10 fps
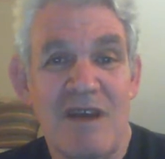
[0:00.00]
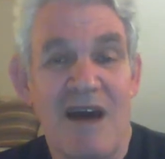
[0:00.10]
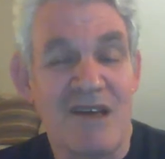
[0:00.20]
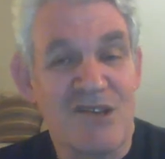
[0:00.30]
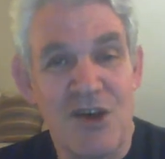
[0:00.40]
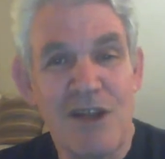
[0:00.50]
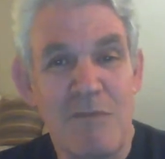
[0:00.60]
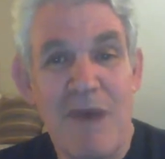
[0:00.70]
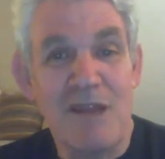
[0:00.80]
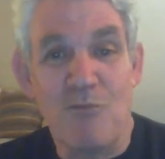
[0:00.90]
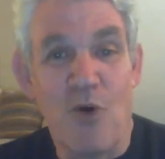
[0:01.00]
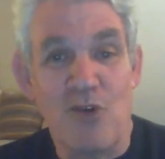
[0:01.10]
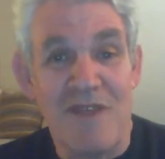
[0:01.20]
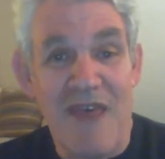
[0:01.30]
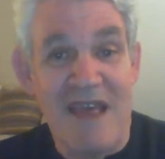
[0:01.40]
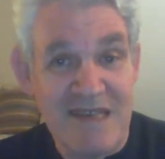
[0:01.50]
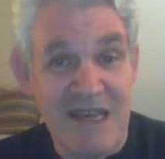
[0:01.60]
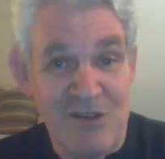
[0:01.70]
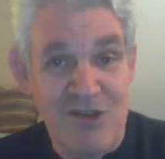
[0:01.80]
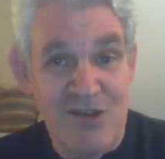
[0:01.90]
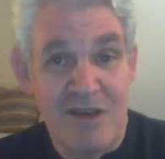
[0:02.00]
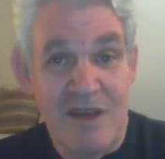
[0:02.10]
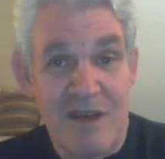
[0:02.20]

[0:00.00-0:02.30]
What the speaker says: I certainly made more than that since.